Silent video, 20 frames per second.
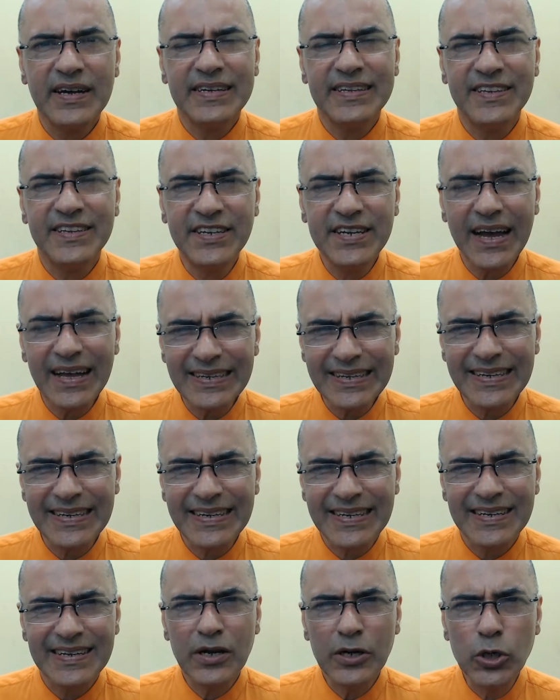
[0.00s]

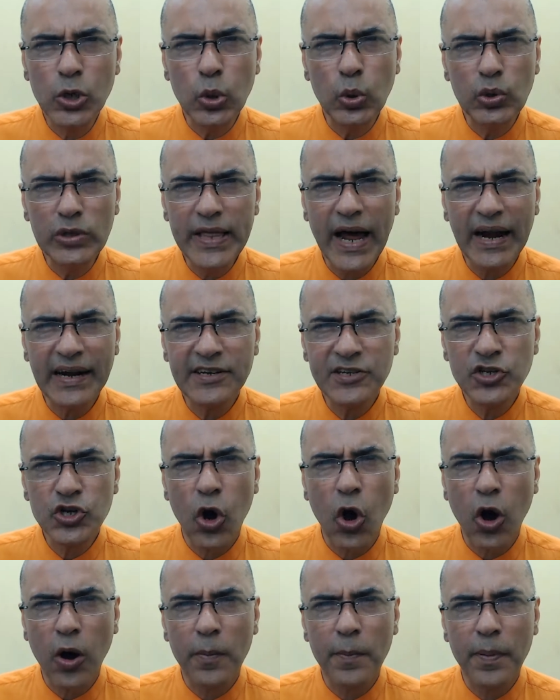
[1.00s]
just do that
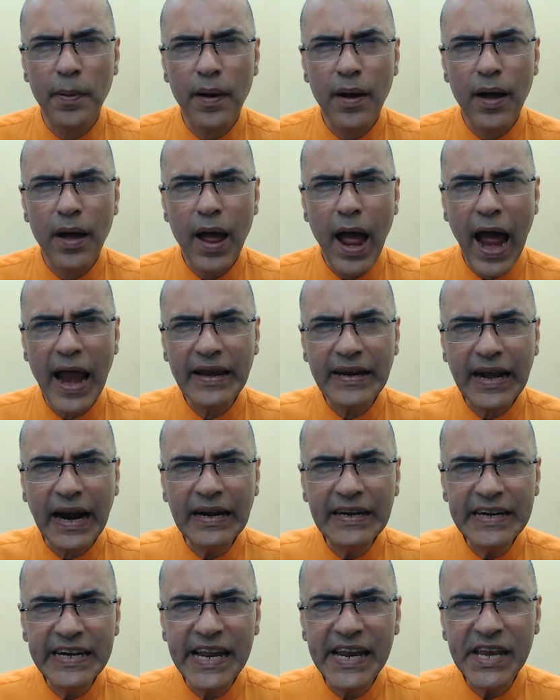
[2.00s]
job and
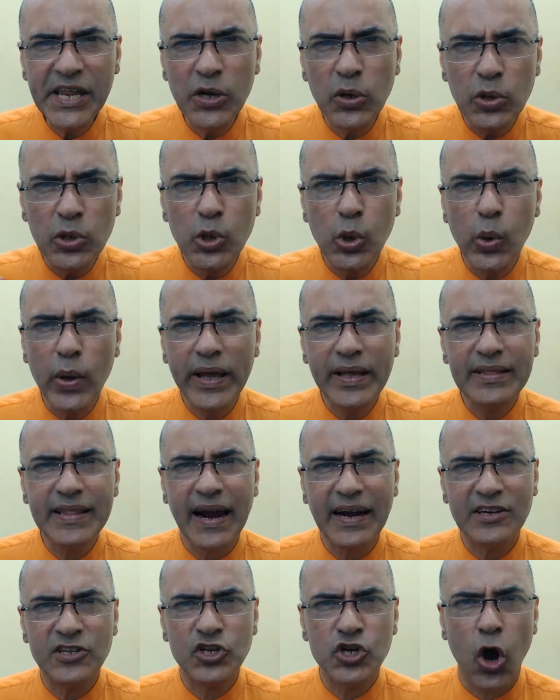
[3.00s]
continue doing
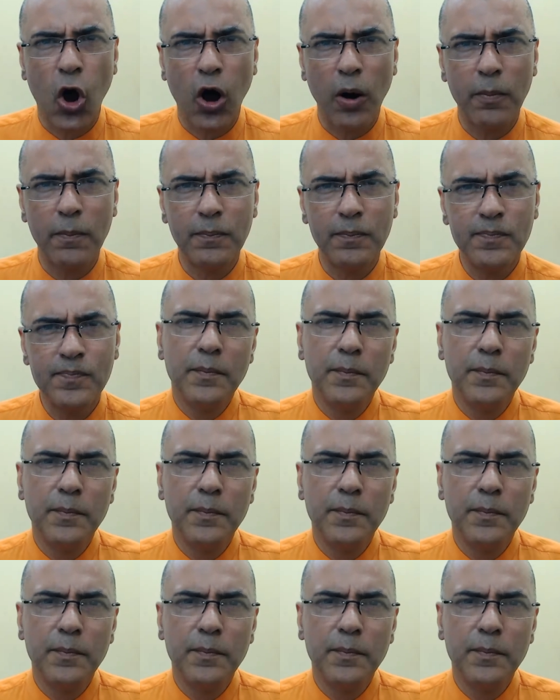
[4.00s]
that job.